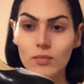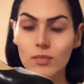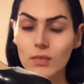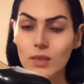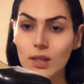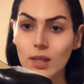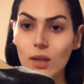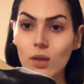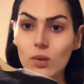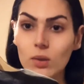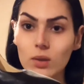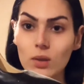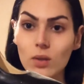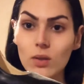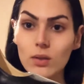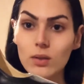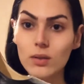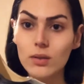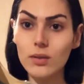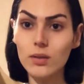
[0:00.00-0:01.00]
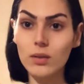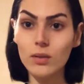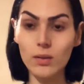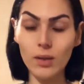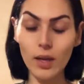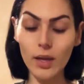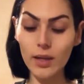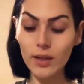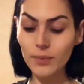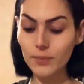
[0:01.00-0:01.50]
single sole,
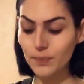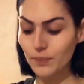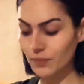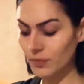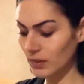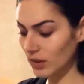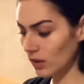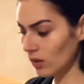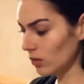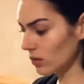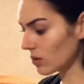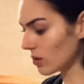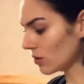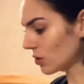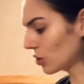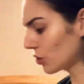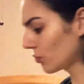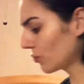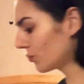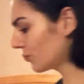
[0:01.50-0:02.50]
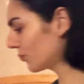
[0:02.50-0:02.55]
okay? Single sole shoe.